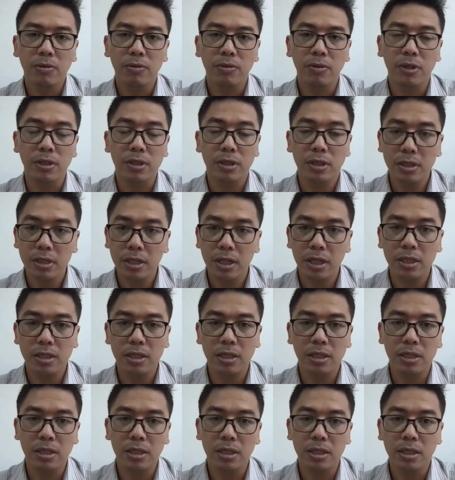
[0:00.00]
For this
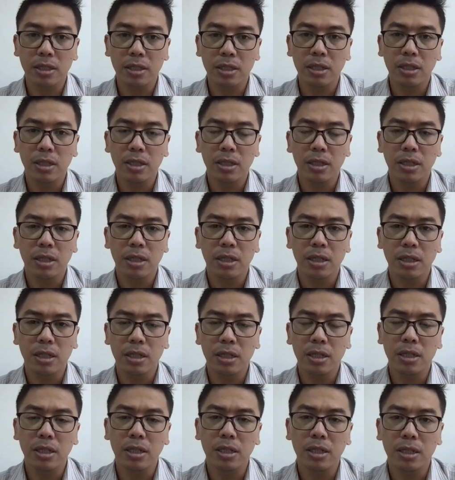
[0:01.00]
lesson,
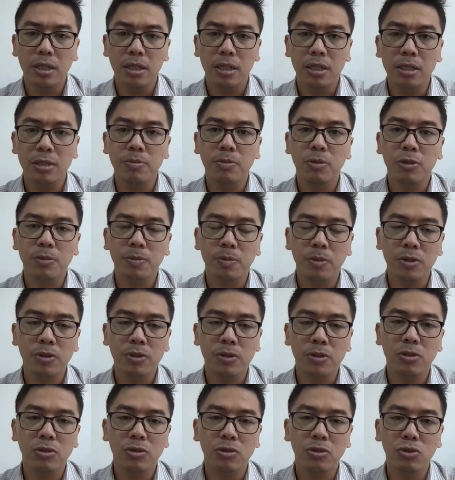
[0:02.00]
it's
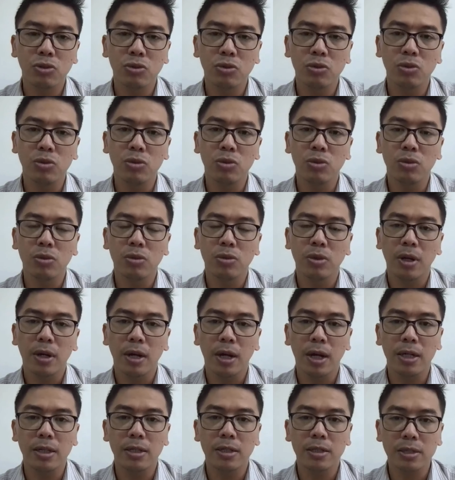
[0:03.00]
proposed to
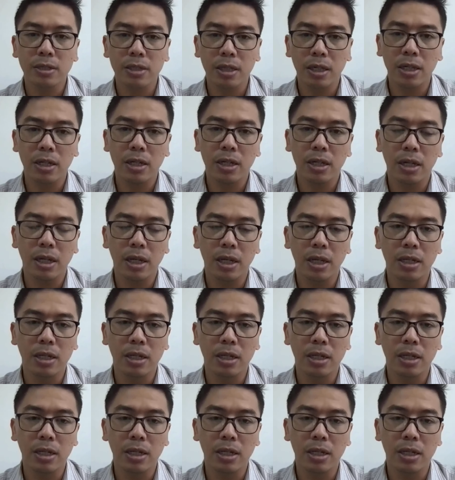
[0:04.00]
understand